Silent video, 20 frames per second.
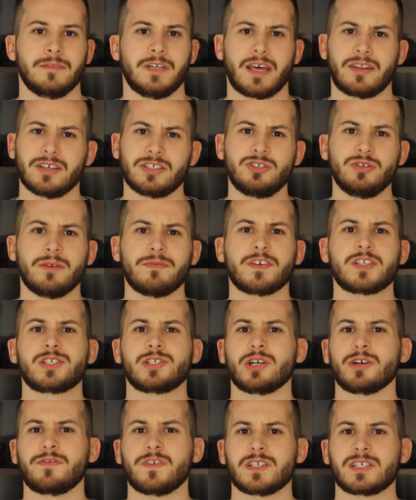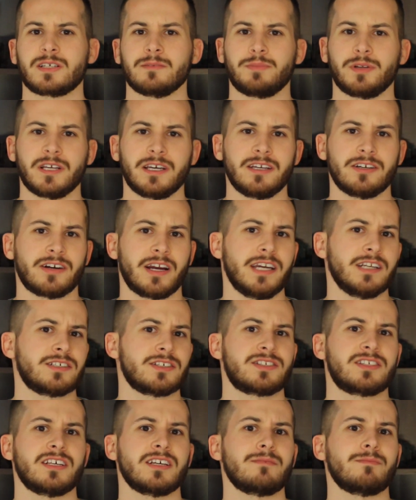Now that you have a surface to play your Age
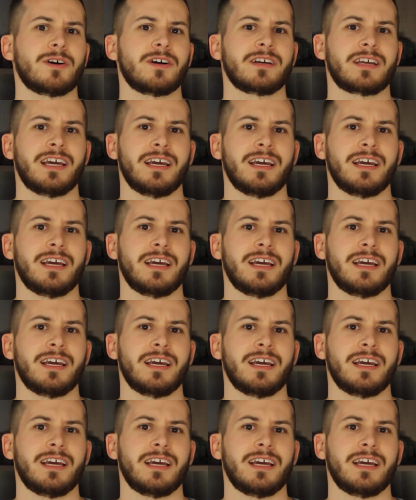of Sigmar